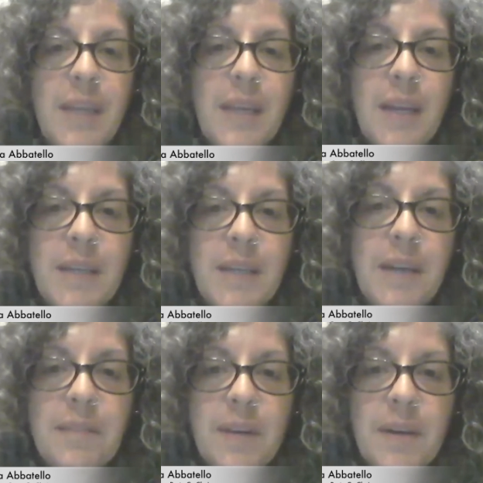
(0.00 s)

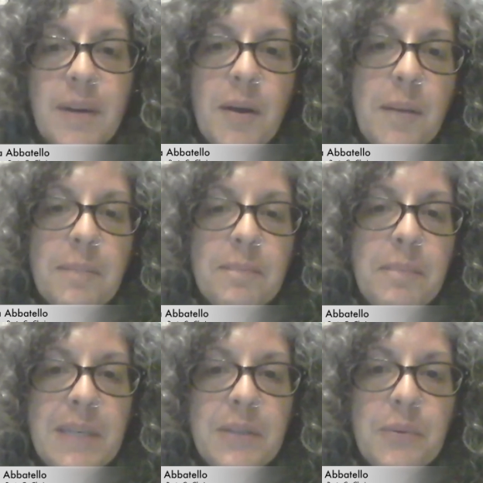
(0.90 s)
Enevia
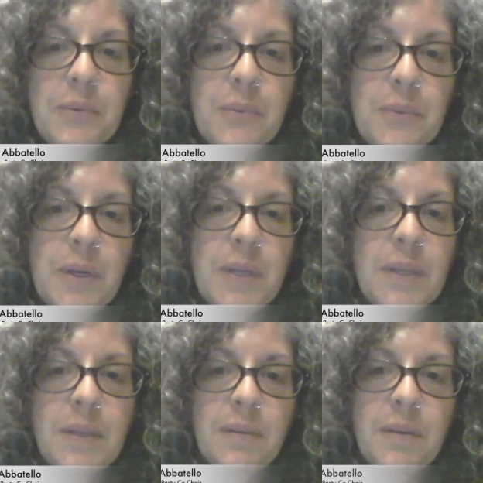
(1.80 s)
Baidoo,
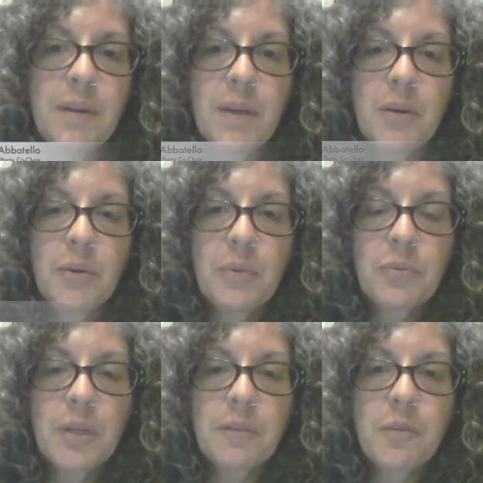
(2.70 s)
who is
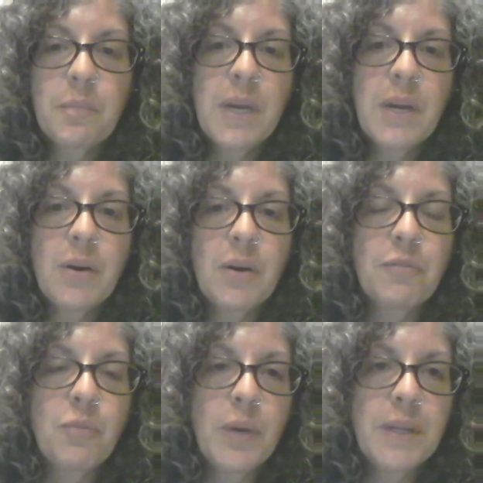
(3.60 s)
running for mayor of
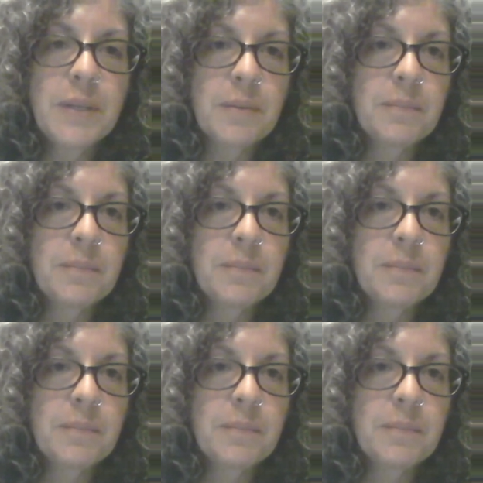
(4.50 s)
Windham.